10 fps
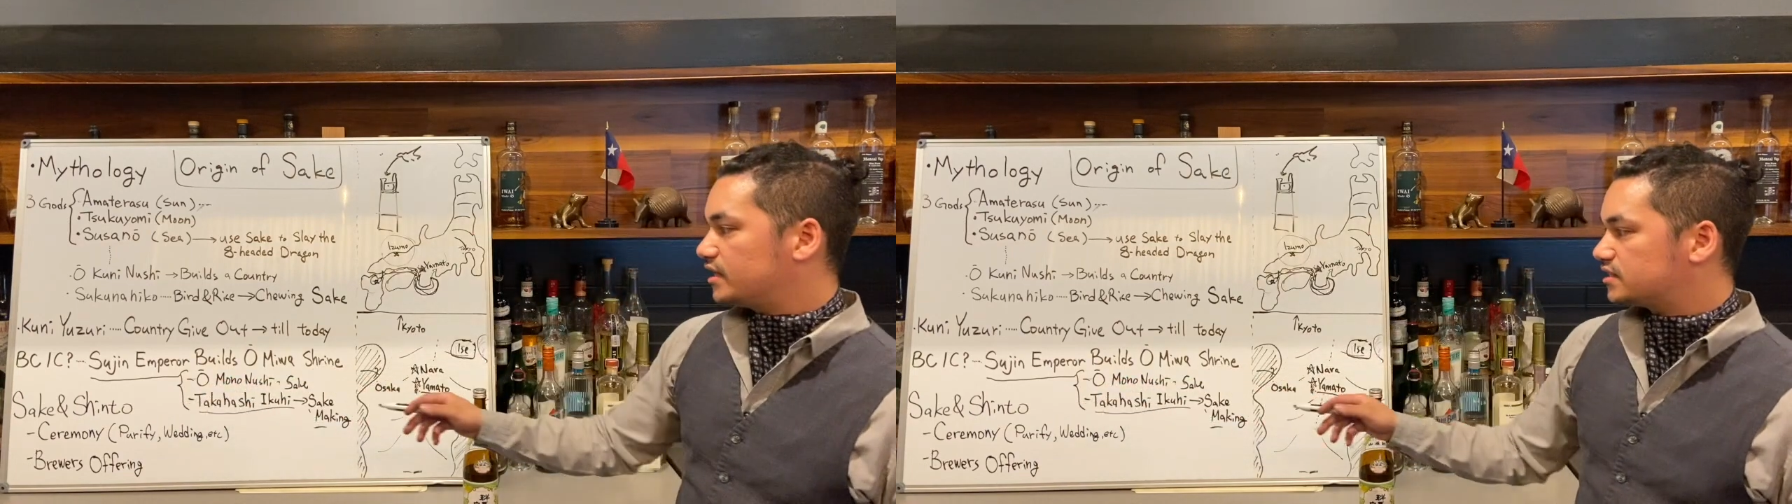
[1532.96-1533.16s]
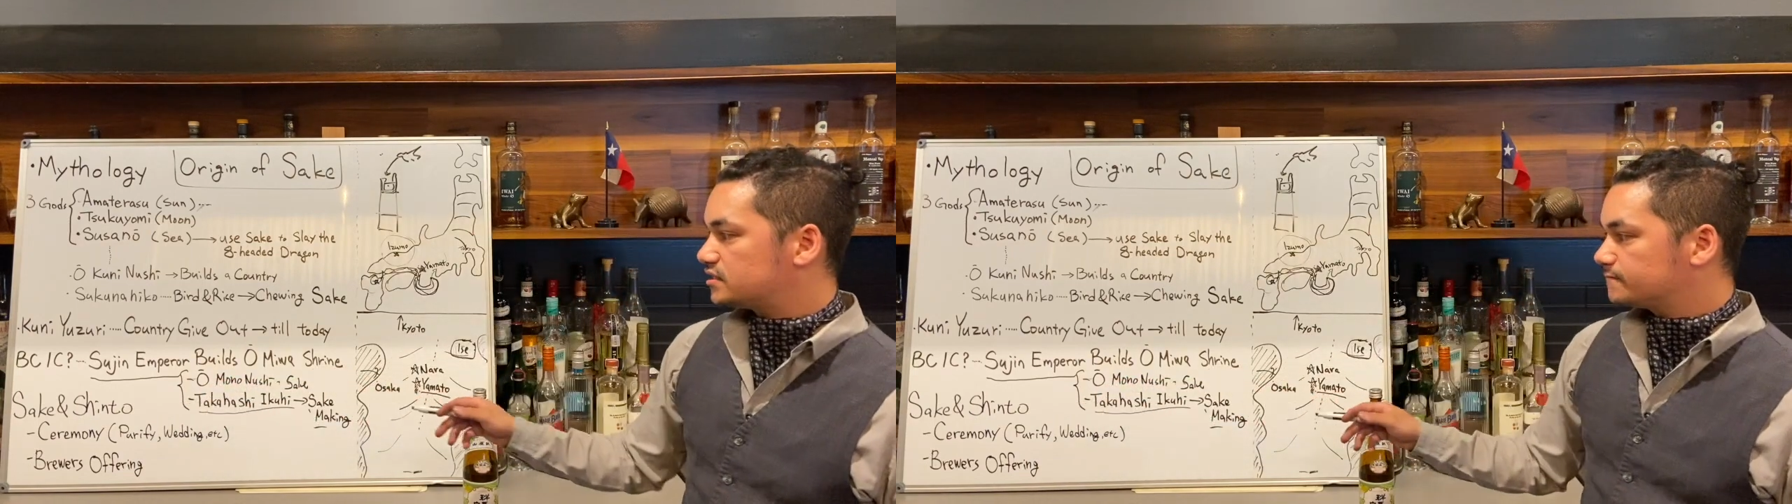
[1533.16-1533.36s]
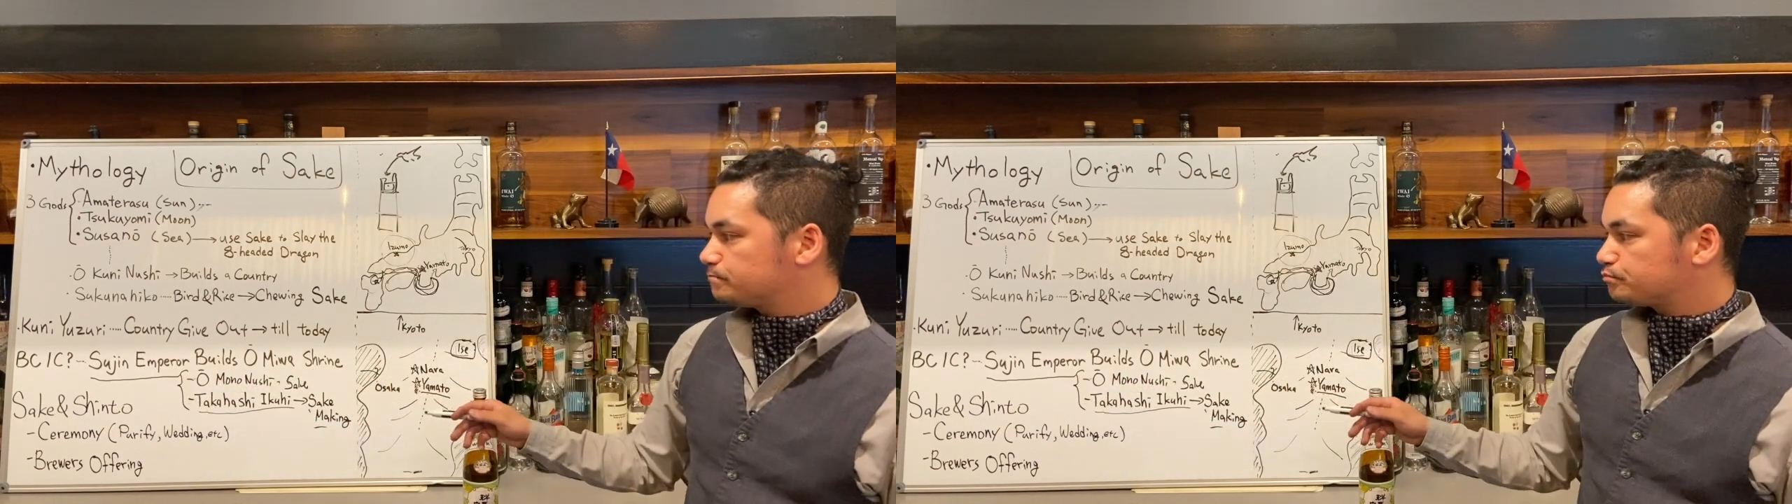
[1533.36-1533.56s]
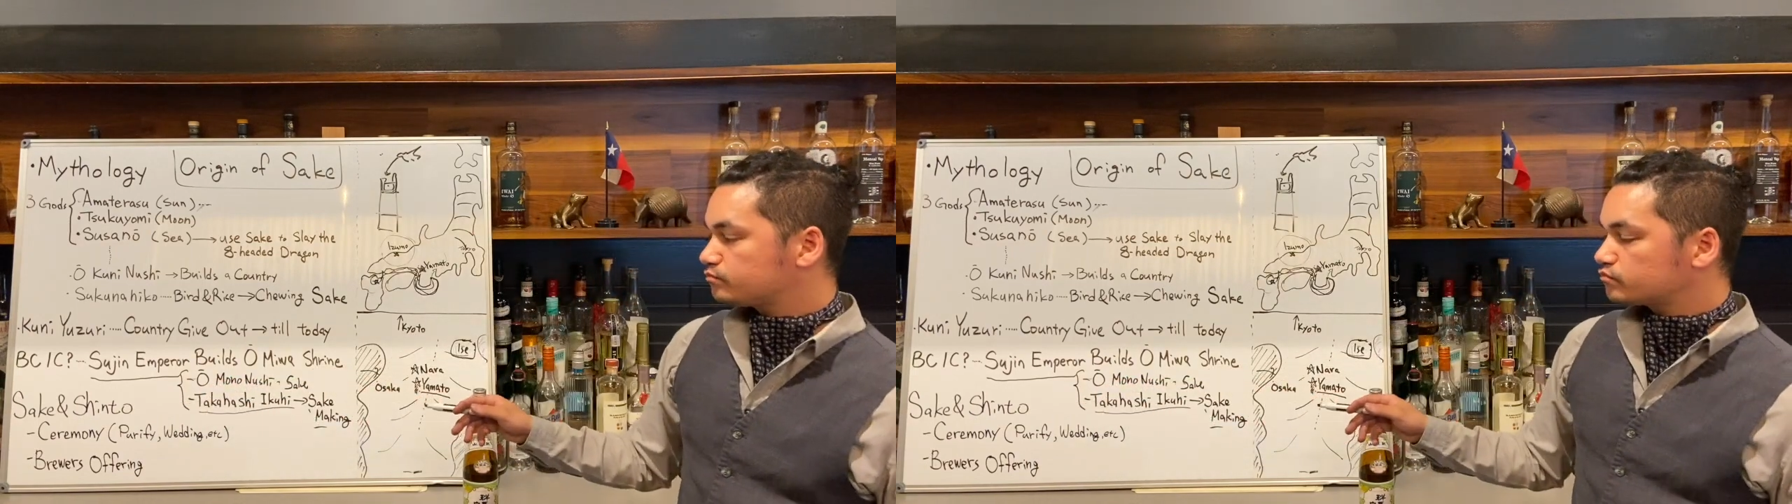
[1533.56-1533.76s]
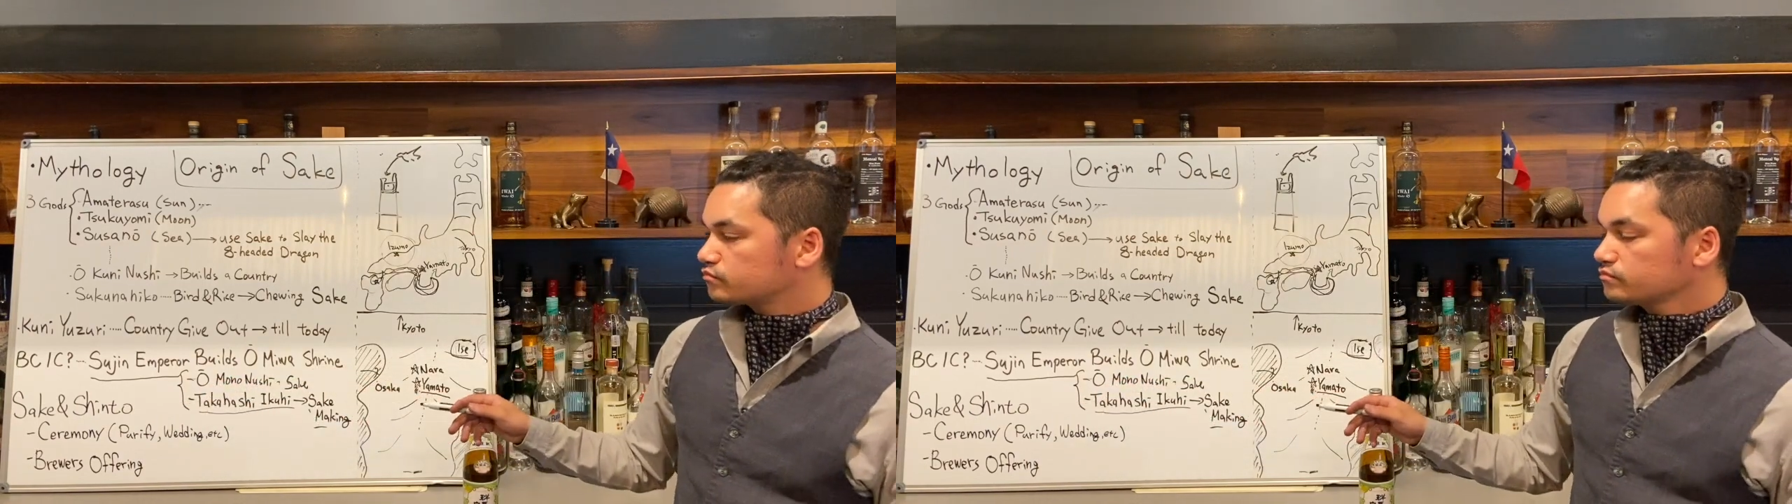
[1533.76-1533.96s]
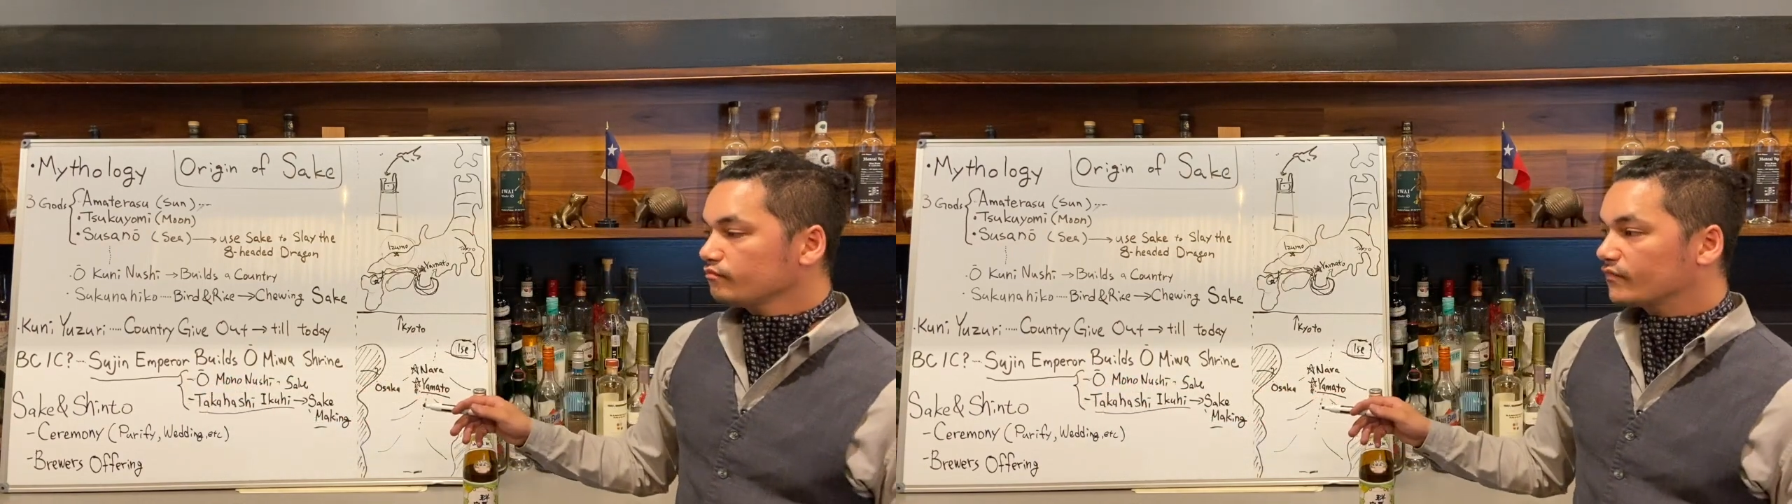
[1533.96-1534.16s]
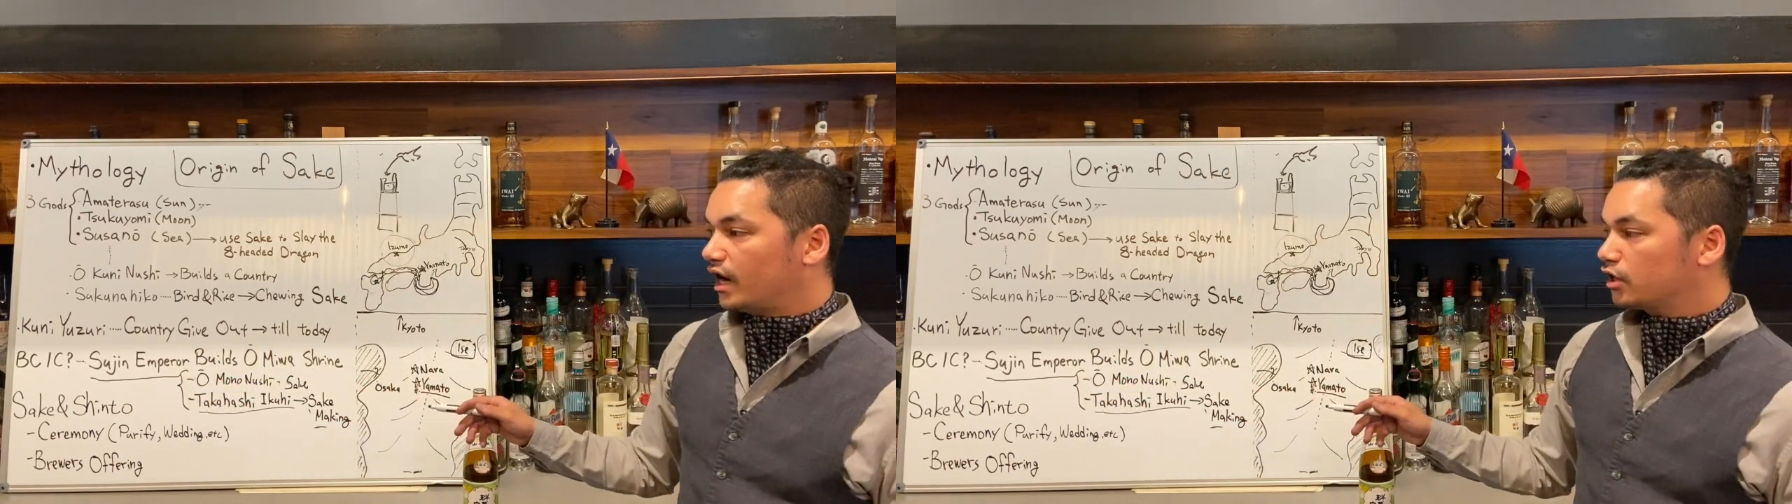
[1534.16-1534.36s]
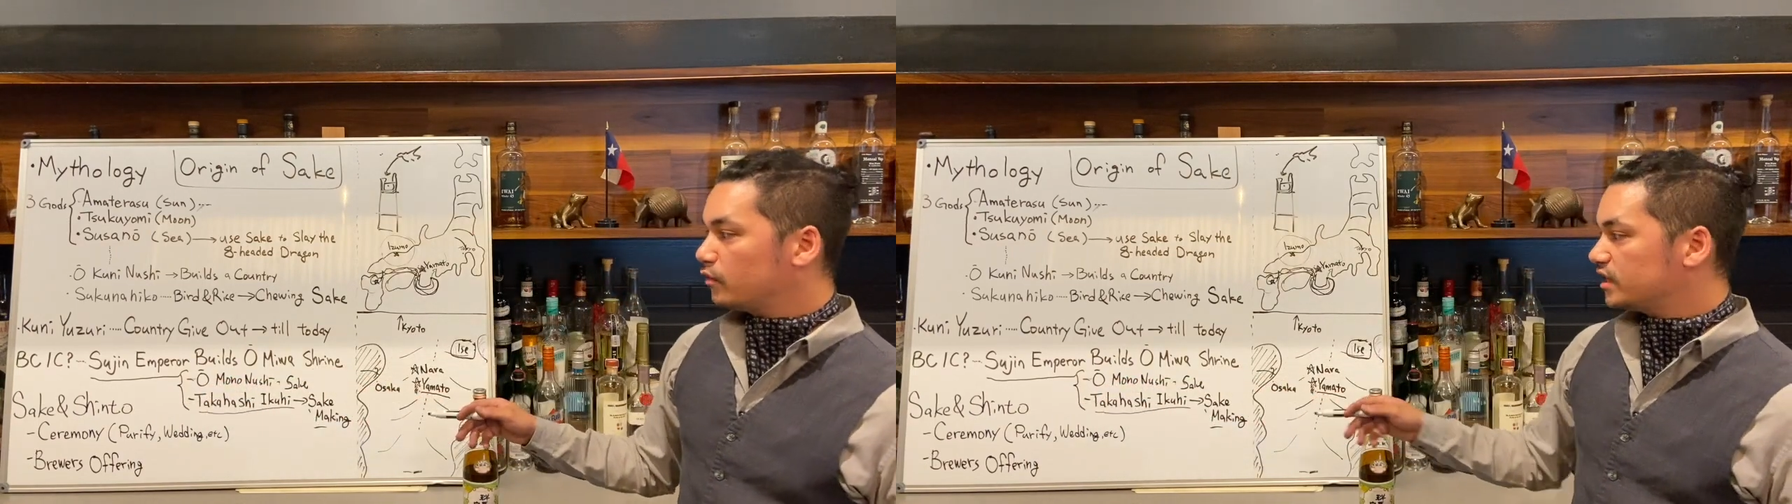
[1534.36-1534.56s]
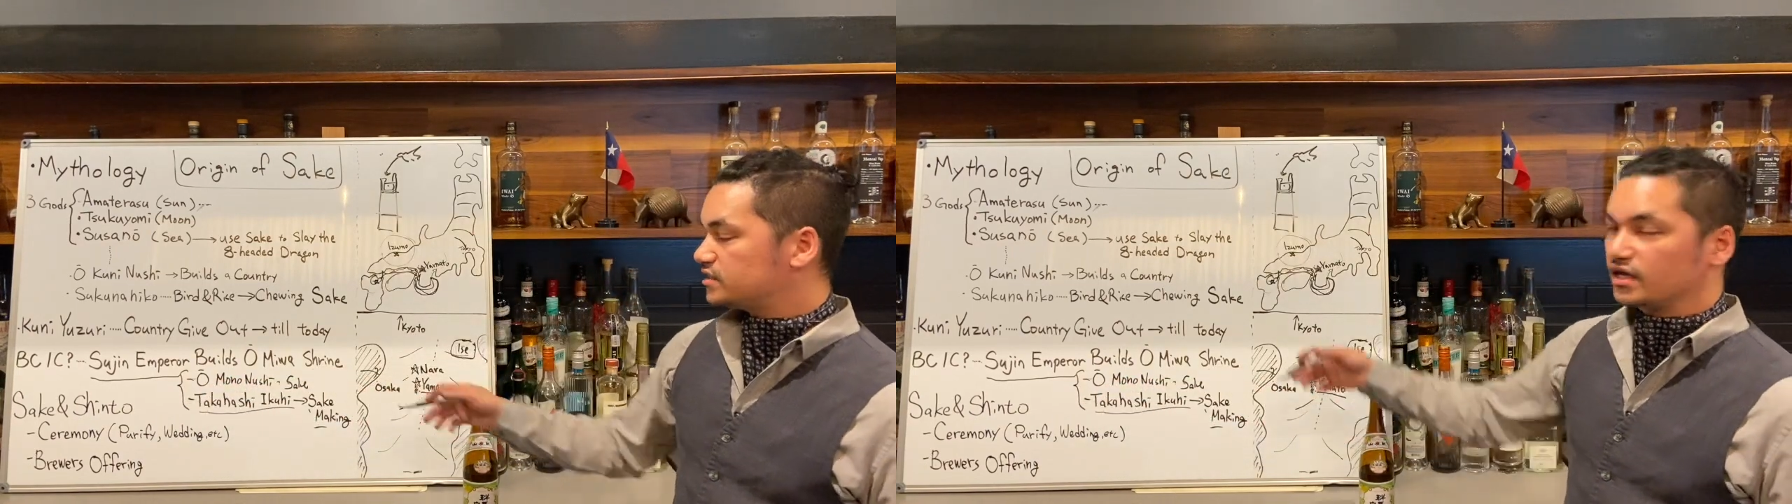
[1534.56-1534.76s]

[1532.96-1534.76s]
this. Otherwise,